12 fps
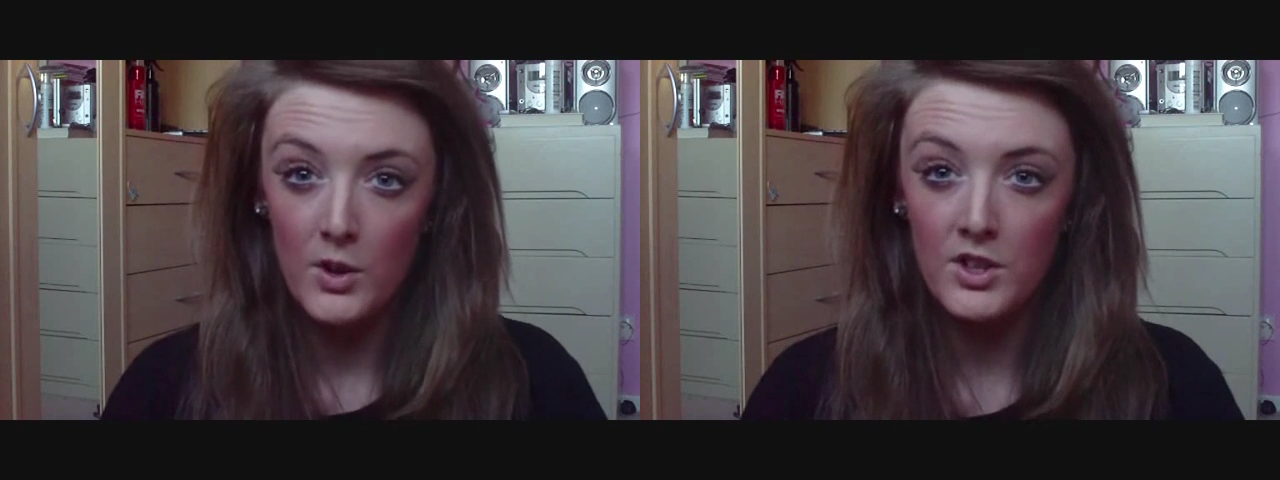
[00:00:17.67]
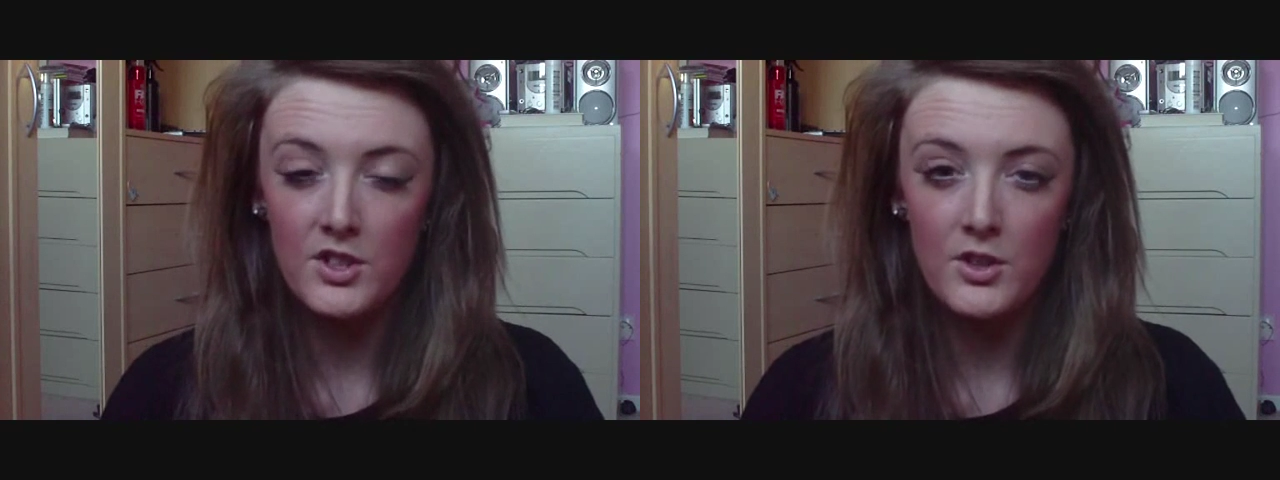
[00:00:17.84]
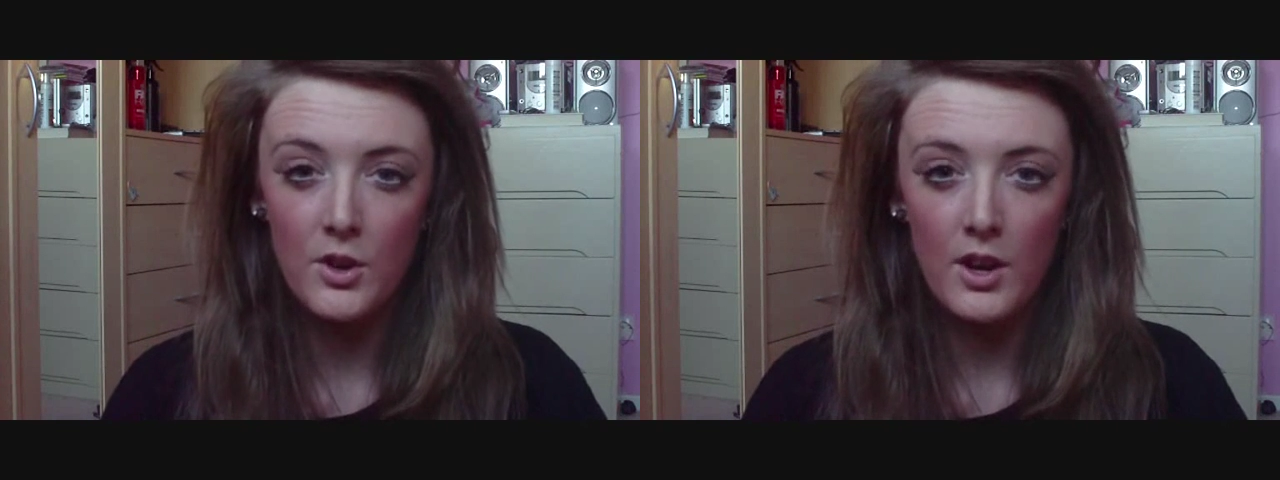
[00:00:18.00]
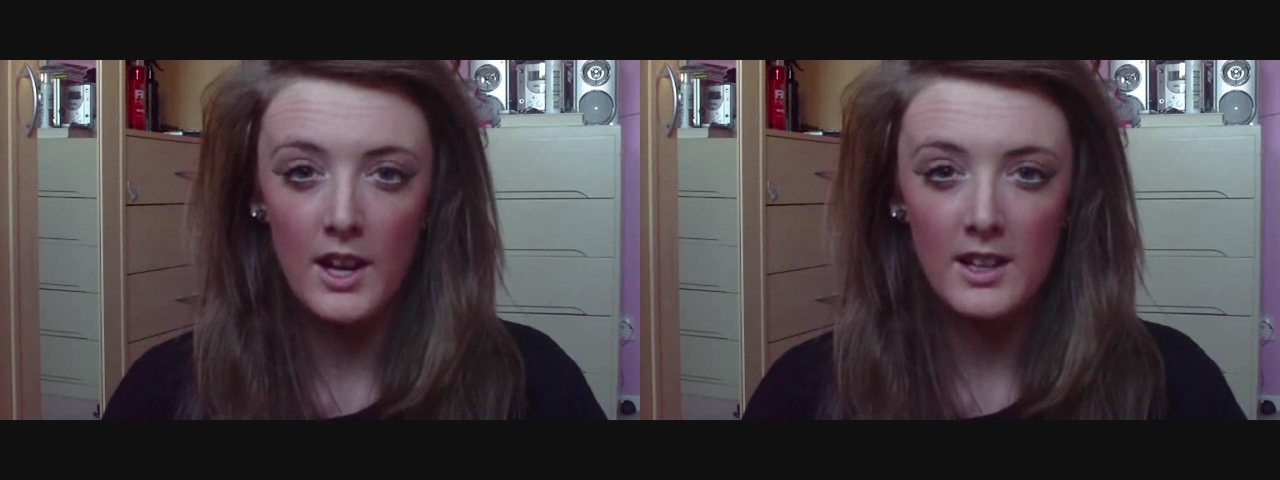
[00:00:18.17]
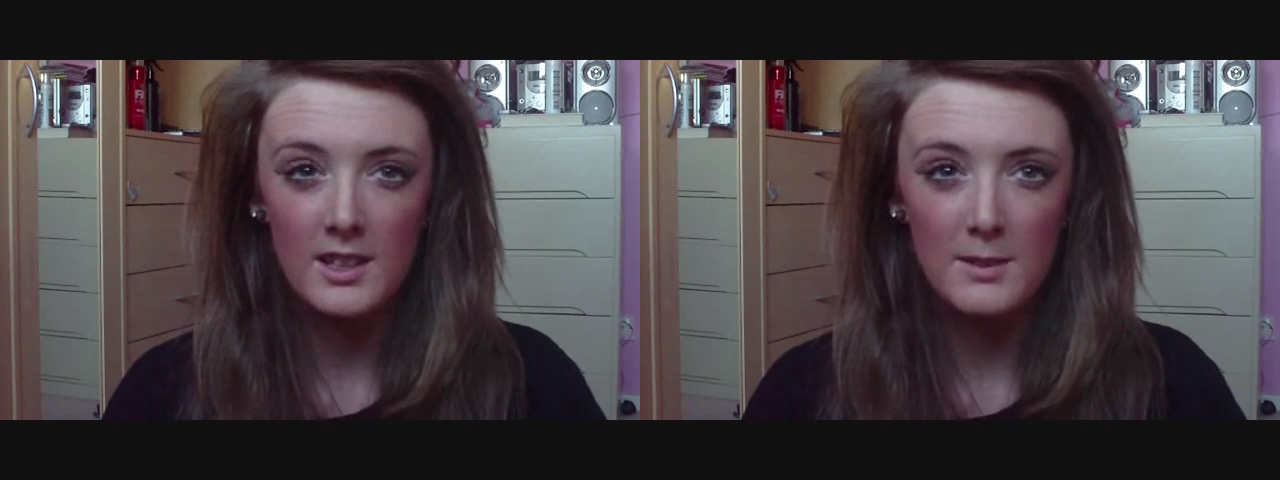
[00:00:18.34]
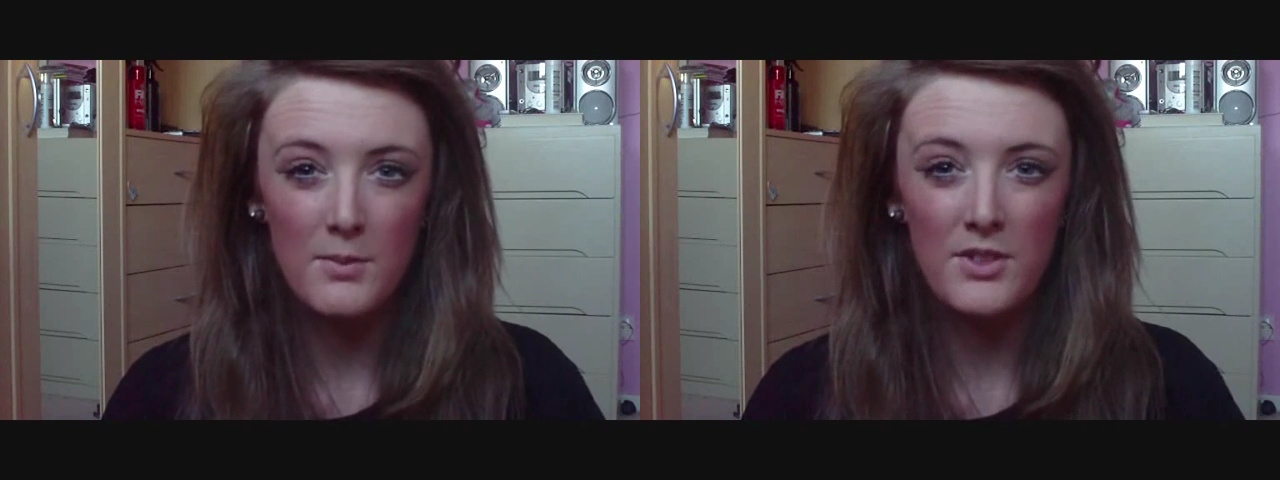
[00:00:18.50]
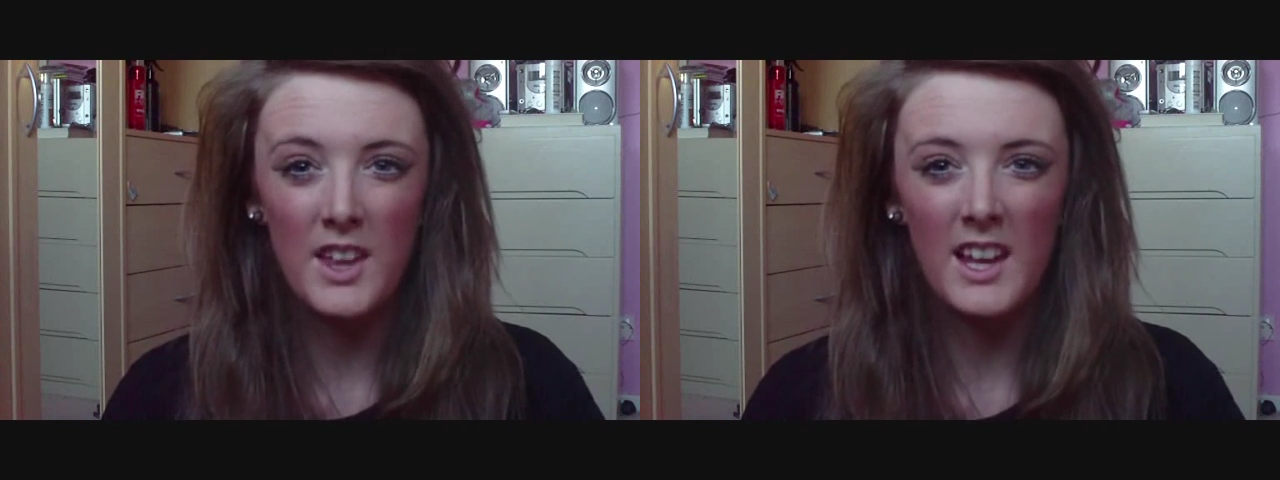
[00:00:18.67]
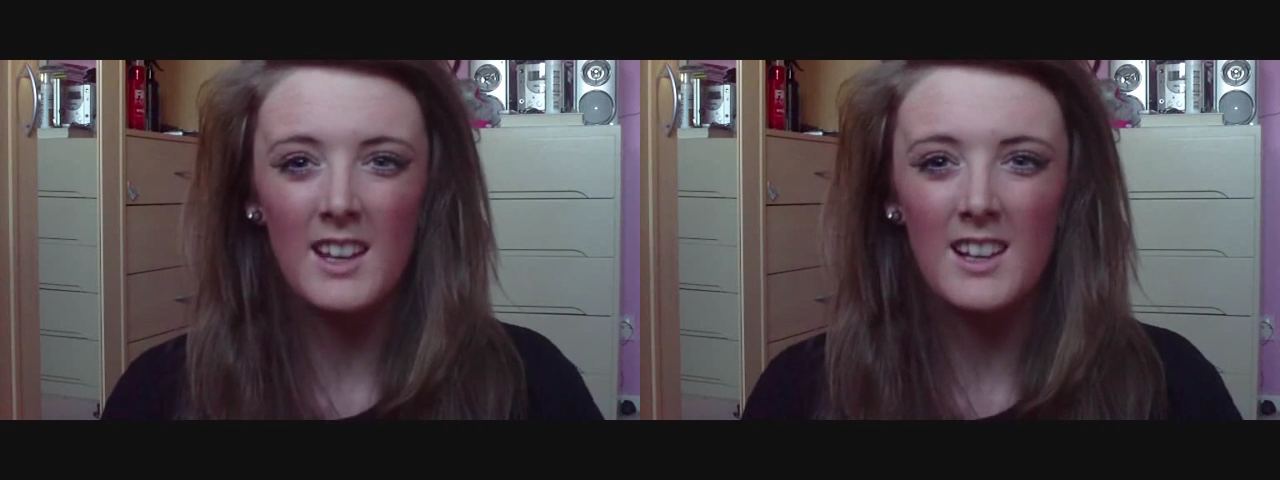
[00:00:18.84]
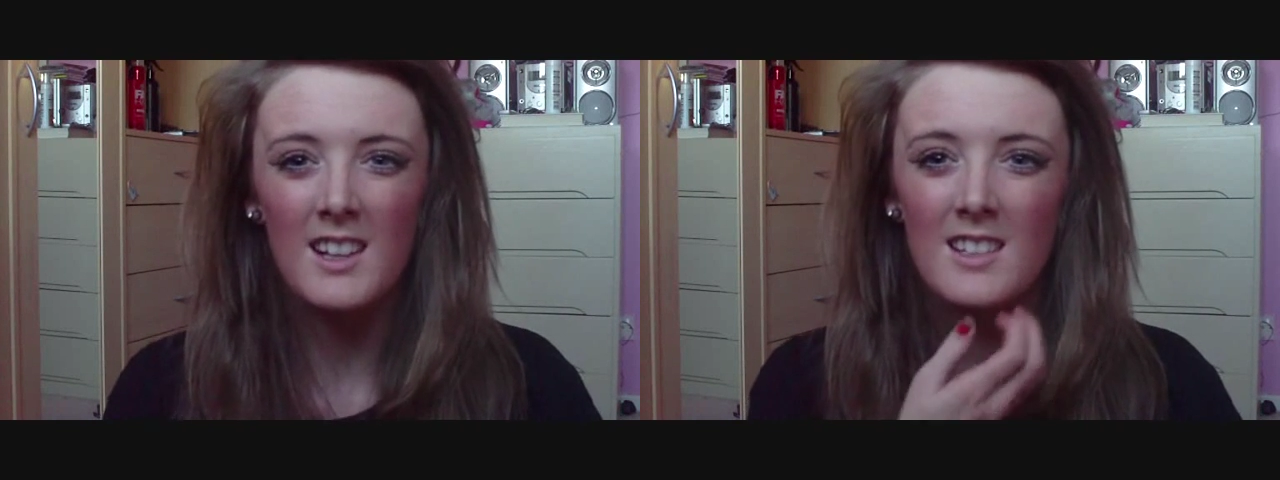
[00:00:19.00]
wants to know like some
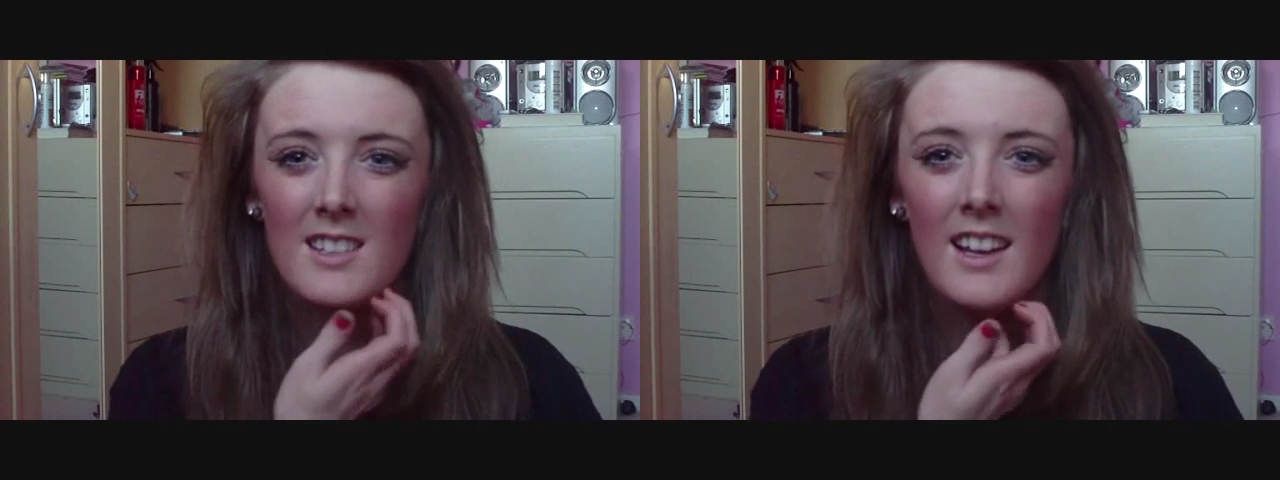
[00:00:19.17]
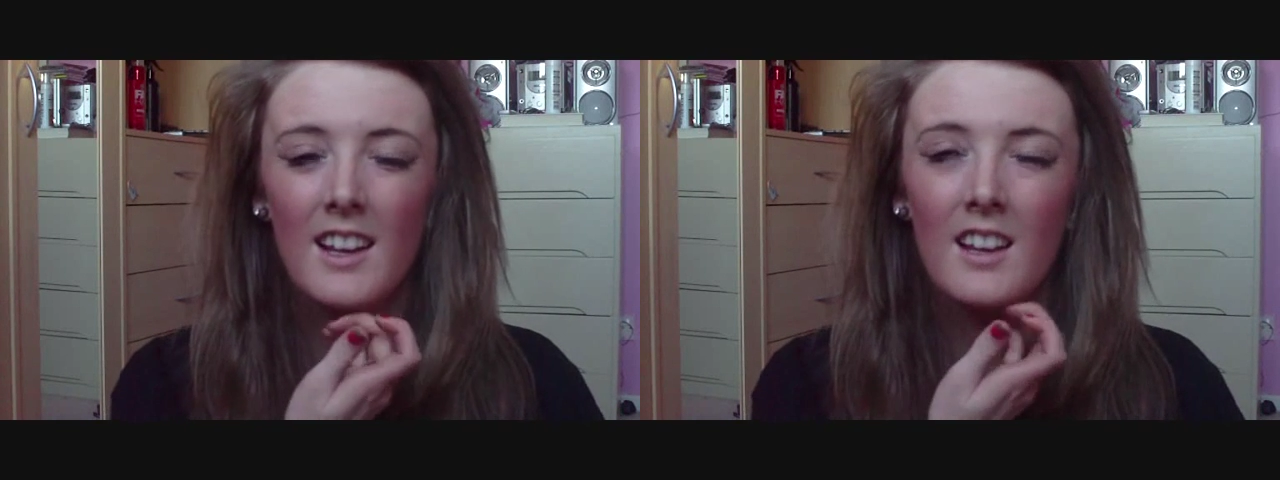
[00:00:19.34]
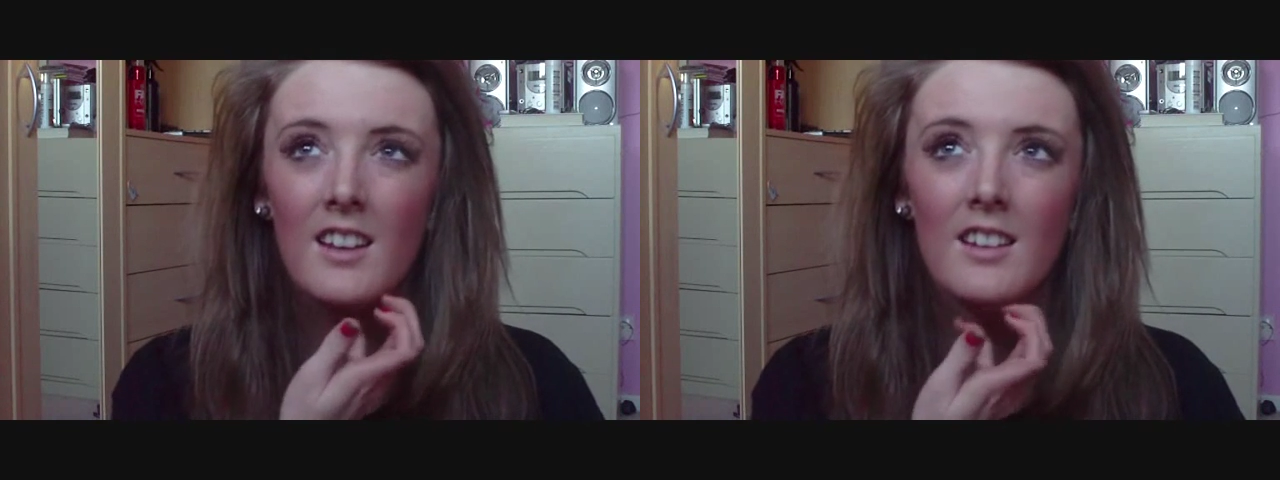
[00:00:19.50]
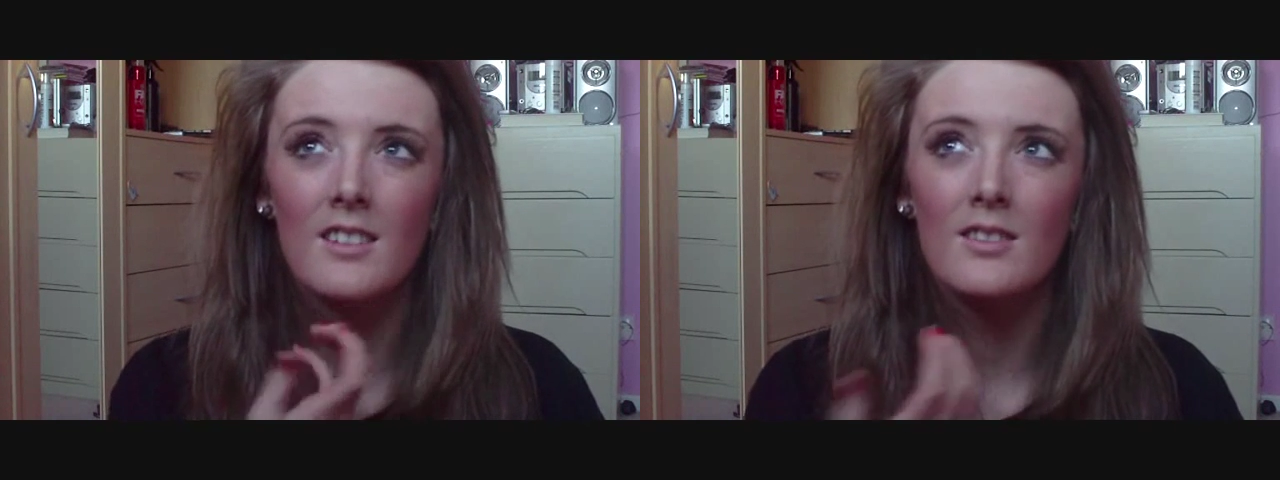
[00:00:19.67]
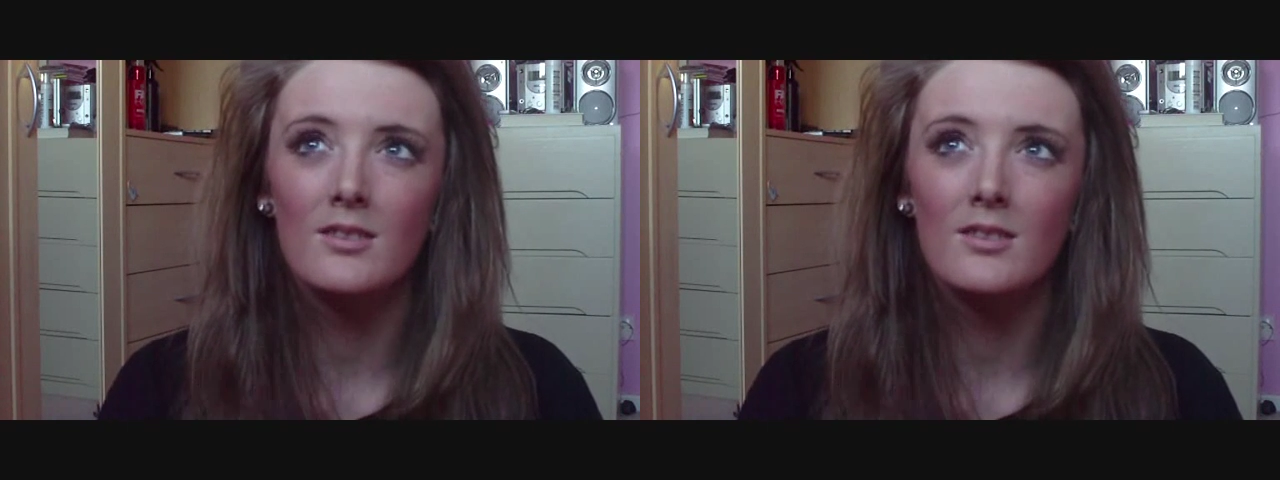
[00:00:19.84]
things, like